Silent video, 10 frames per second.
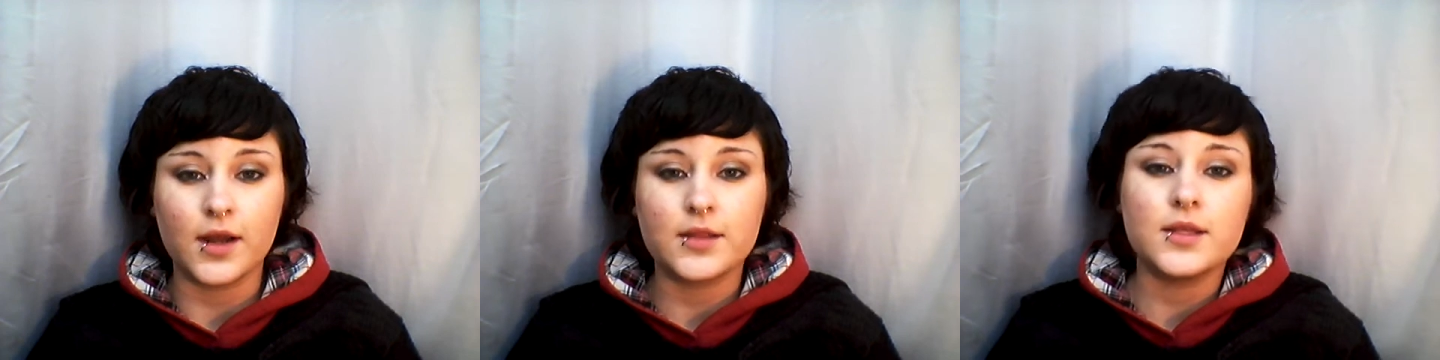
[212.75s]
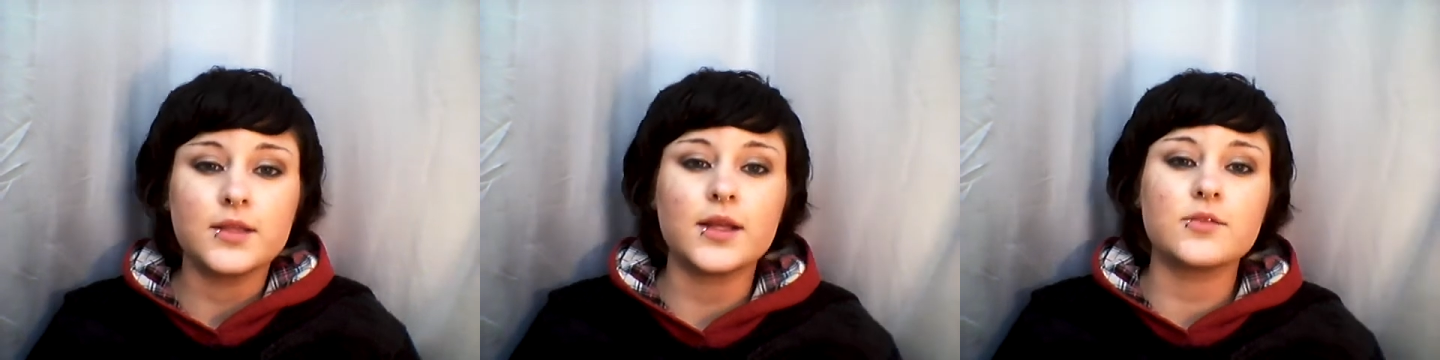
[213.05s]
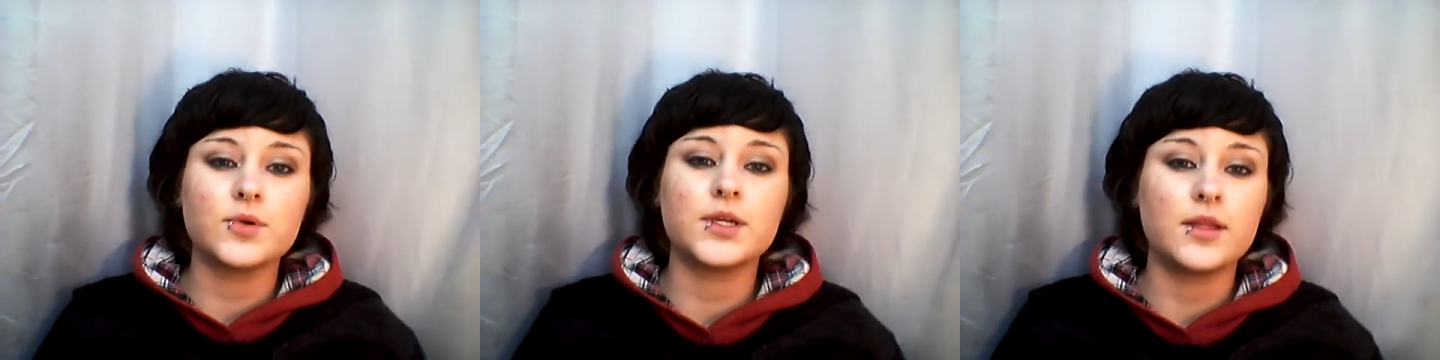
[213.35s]
I think that's
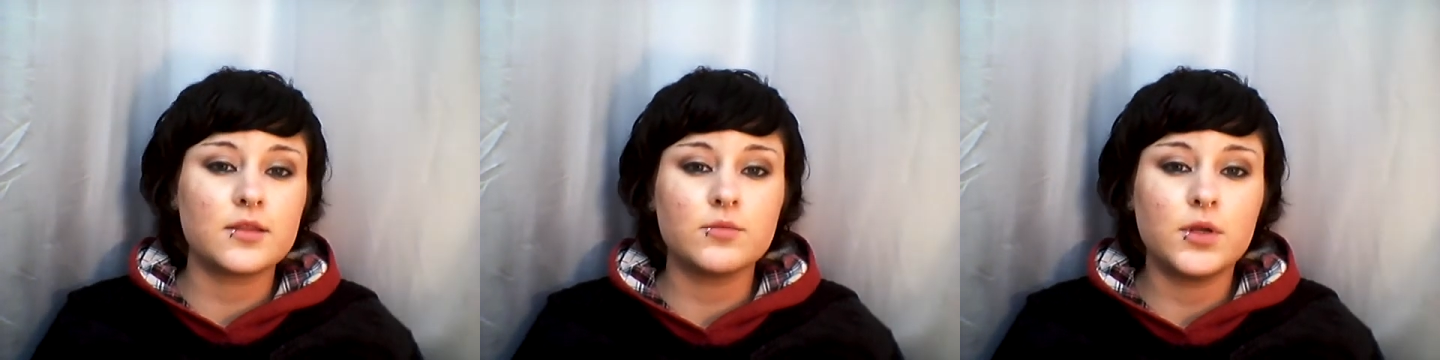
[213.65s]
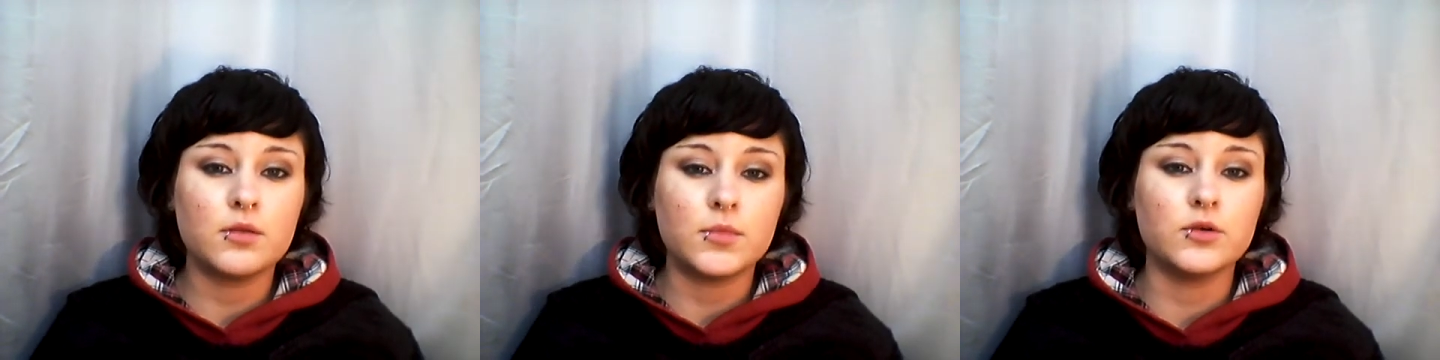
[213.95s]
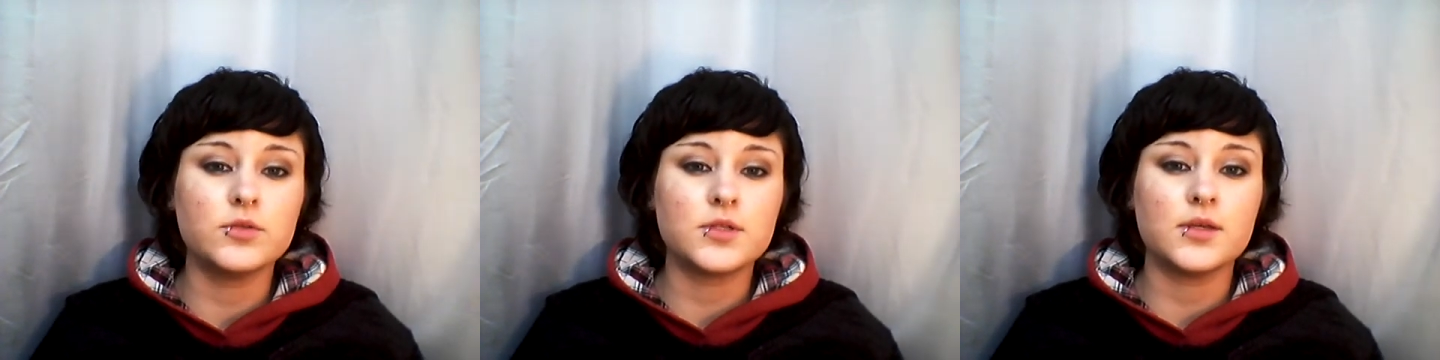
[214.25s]
what gets to me the
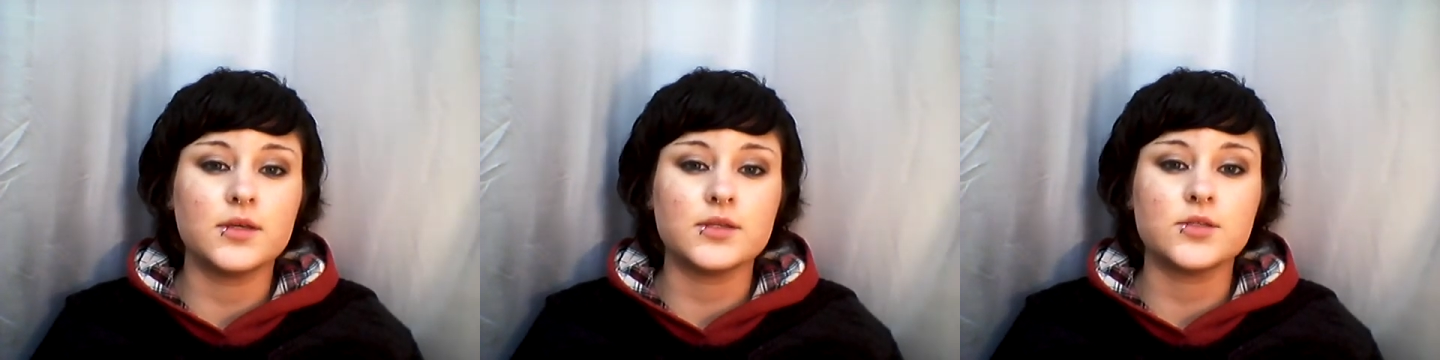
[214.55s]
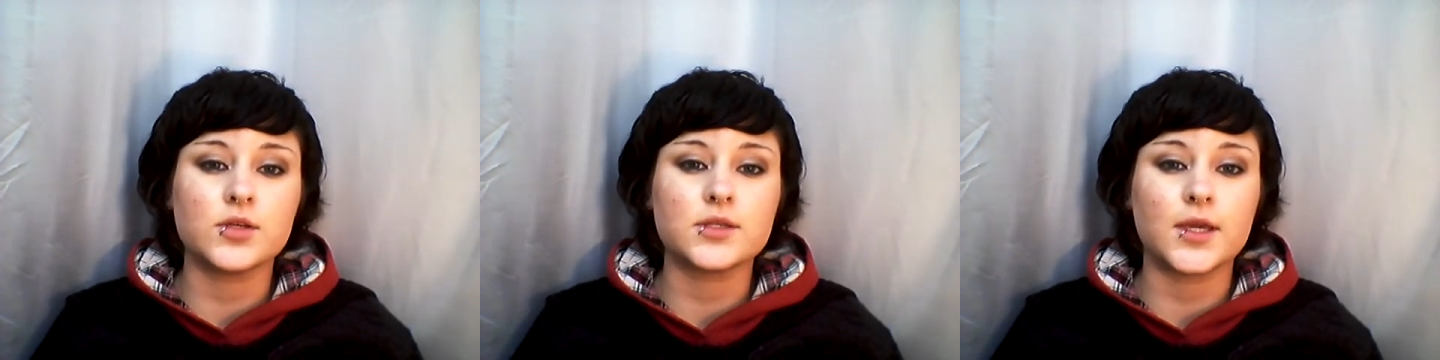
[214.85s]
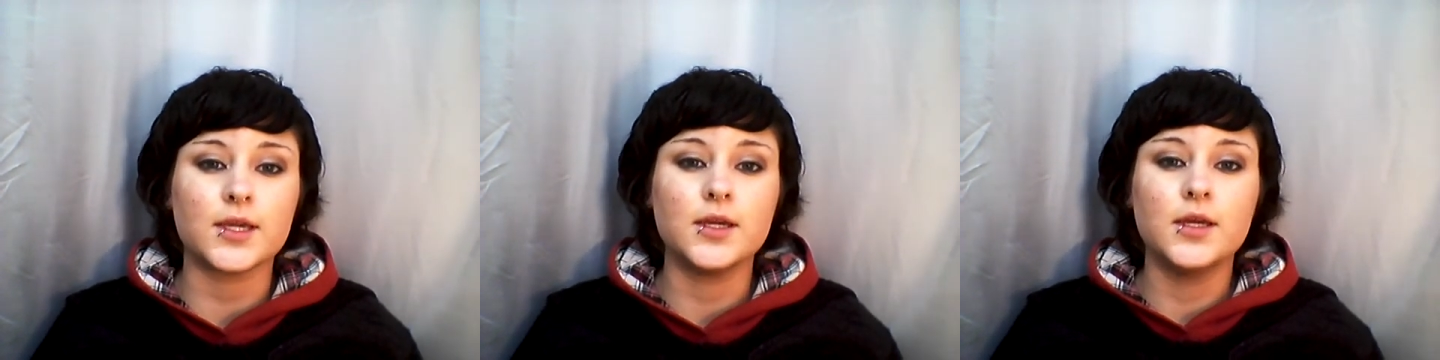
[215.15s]
most is just
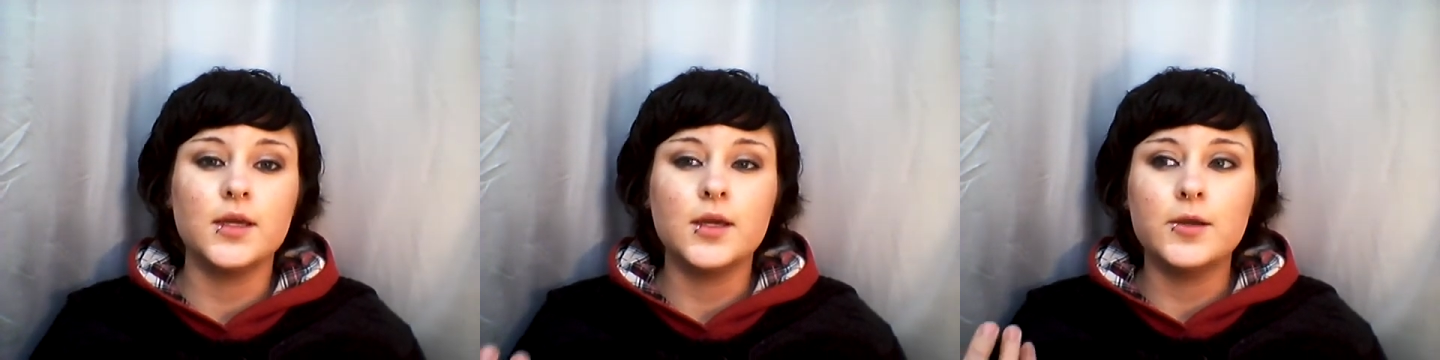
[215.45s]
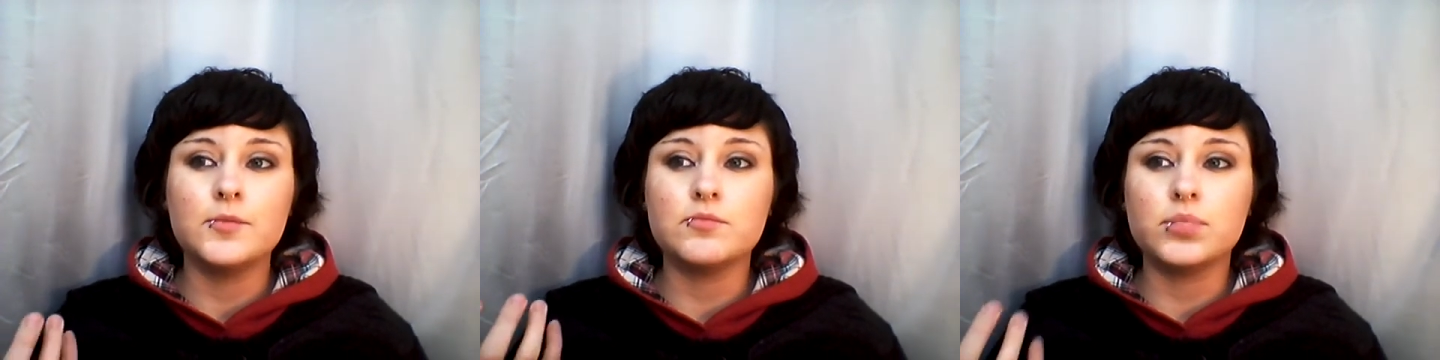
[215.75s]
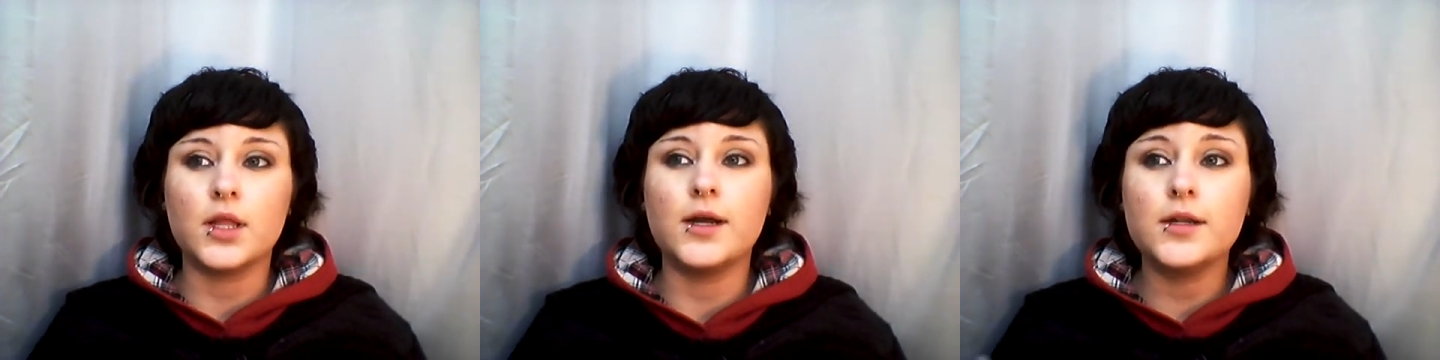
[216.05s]
like
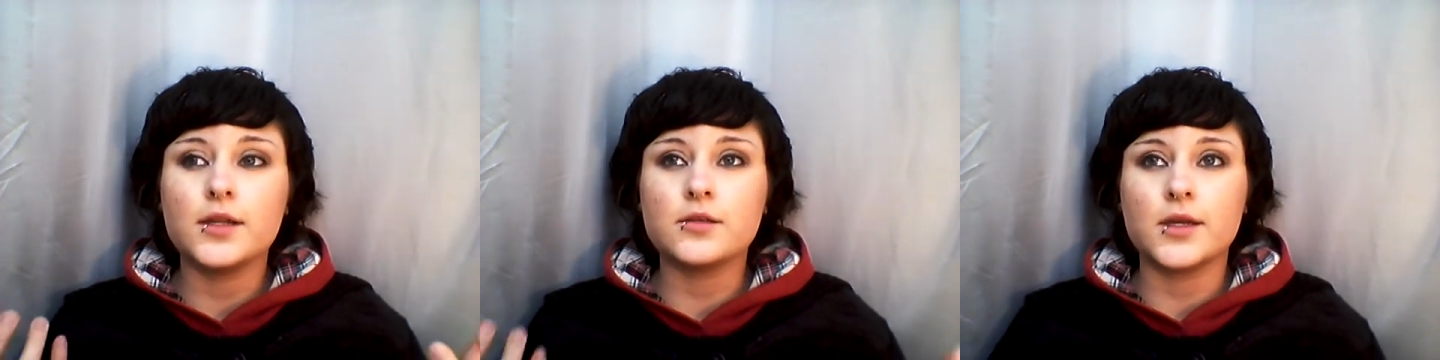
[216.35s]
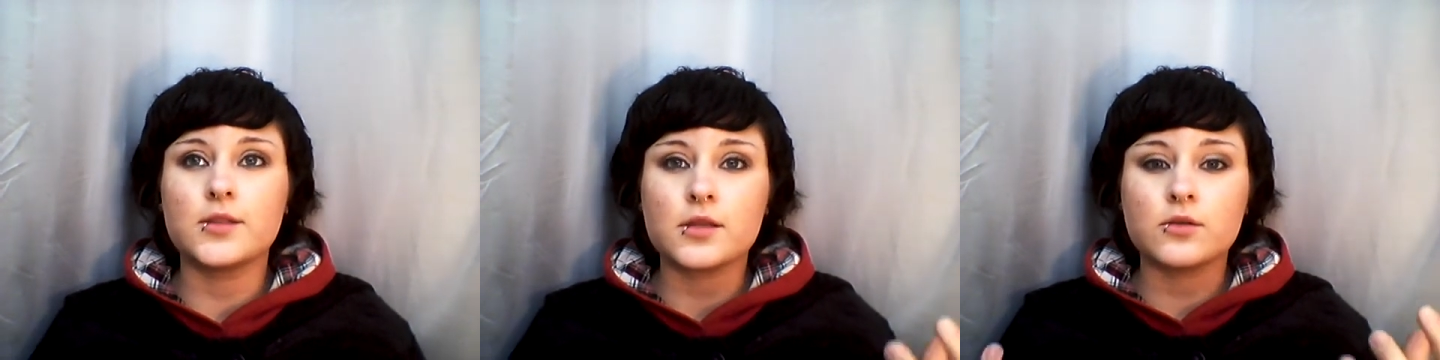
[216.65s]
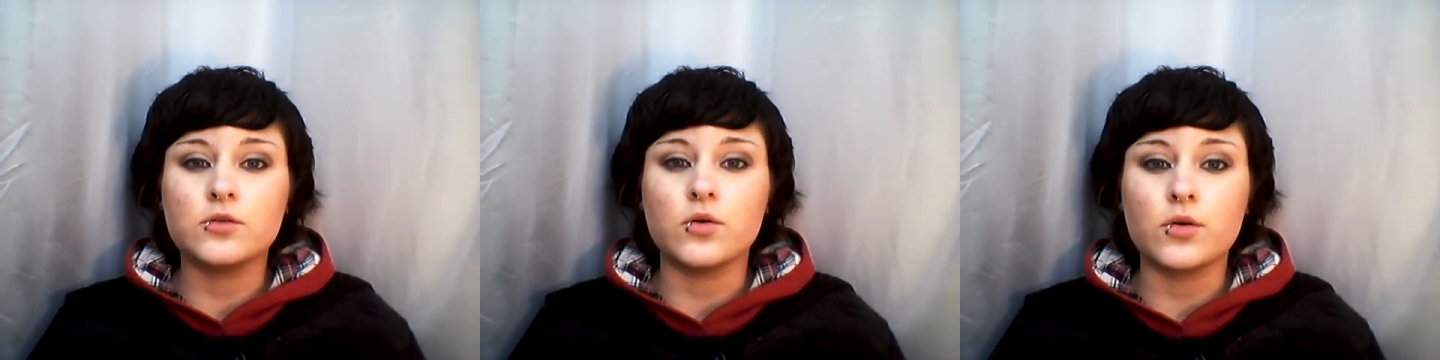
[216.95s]
blood and guts
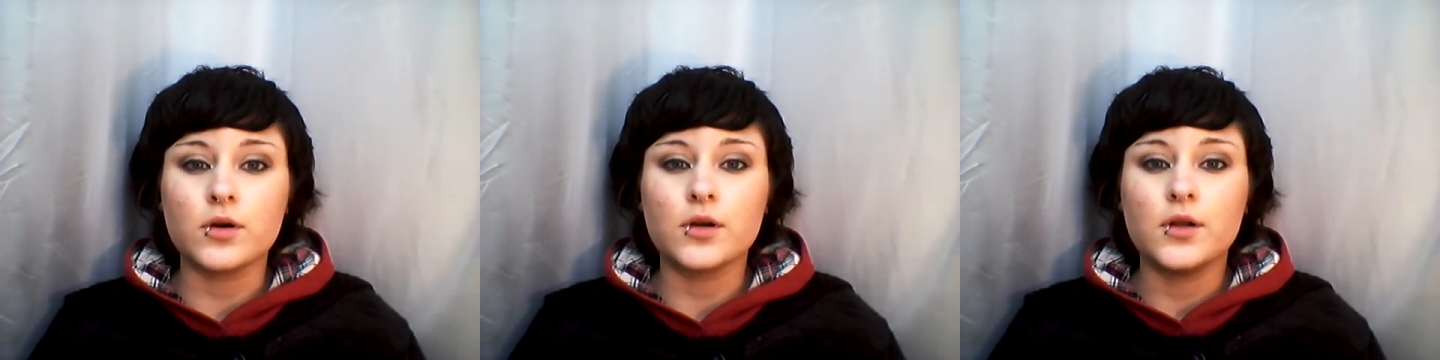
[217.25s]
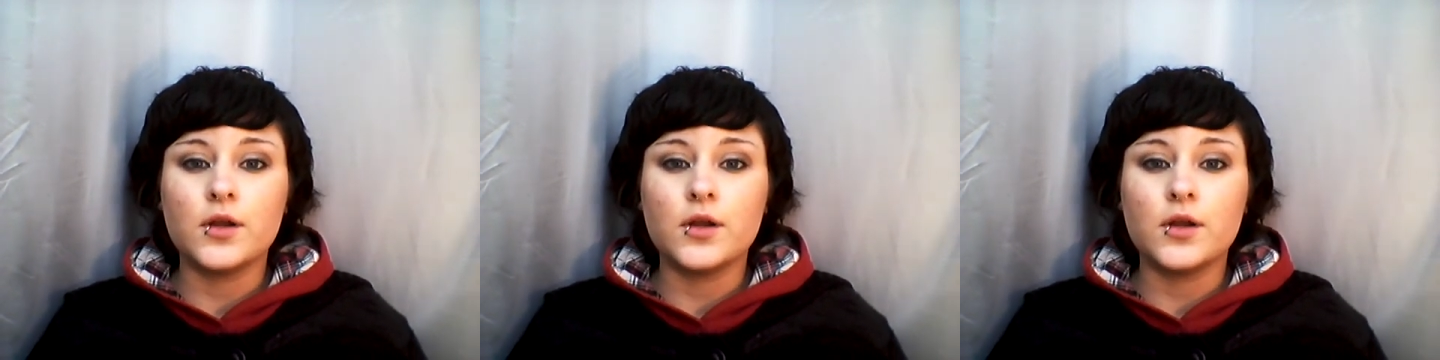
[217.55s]
and gore.